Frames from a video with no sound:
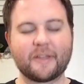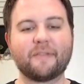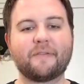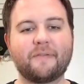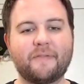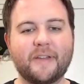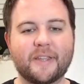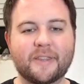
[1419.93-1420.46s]

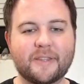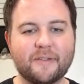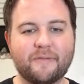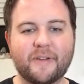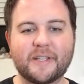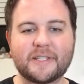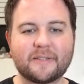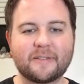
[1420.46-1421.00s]
fifth
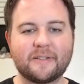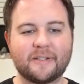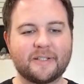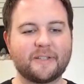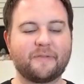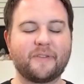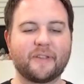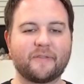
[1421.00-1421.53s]
defense or
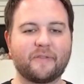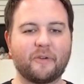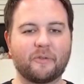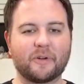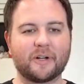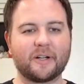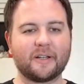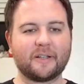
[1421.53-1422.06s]
the fifth
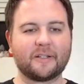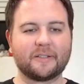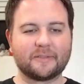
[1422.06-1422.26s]
forward,